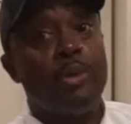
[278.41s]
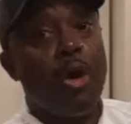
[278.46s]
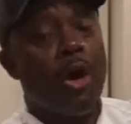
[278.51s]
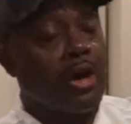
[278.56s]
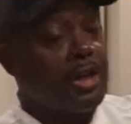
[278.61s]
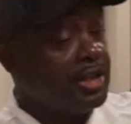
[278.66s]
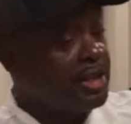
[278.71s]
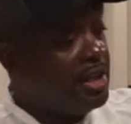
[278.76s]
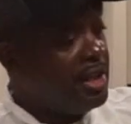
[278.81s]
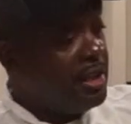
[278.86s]

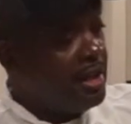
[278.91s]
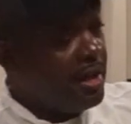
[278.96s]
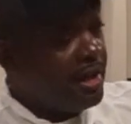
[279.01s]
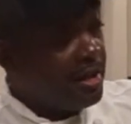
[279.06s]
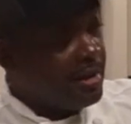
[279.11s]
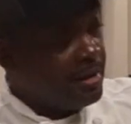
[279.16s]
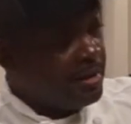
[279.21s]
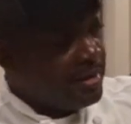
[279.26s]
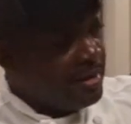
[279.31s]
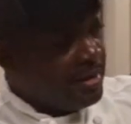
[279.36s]
part is
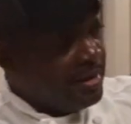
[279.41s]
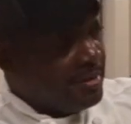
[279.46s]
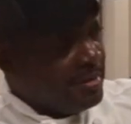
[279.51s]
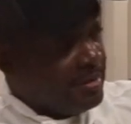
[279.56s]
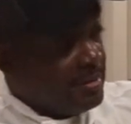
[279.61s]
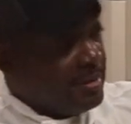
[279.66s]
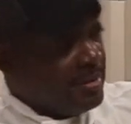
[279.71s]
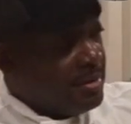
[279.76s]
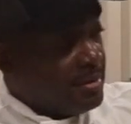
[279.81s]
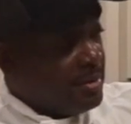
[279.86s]
done,
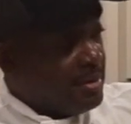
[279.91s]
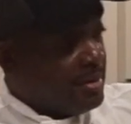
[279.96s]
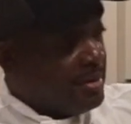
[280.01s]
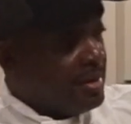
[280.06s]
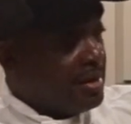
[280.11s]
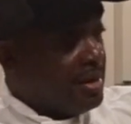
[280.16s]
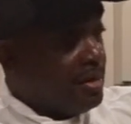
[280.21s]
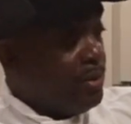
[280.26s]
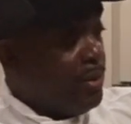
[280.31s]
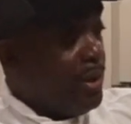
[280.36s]

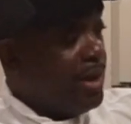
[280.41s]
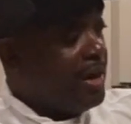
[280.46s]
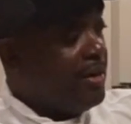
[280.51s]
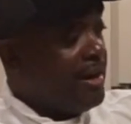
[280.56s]
because we're